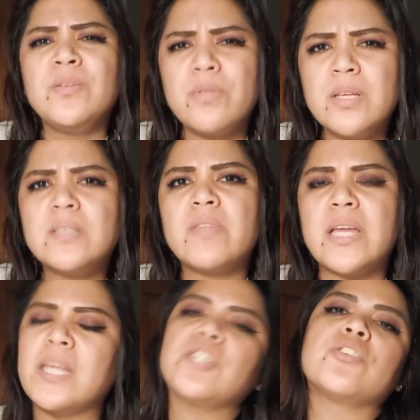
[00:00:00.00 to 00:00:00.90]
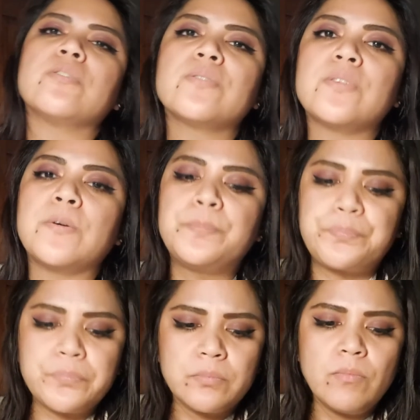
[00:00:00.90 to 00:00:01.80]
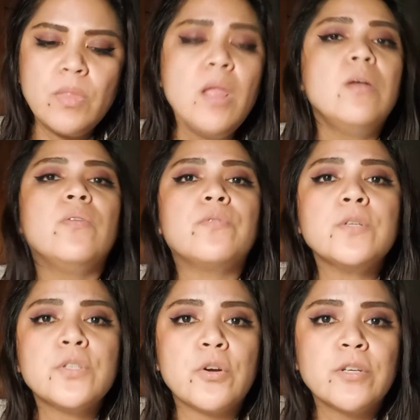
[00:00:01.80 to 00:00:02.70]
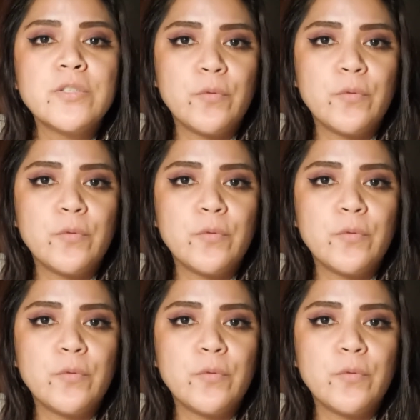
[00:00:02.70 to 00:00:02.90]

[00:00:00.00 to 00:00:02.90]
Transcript: things of that nature. So for starters,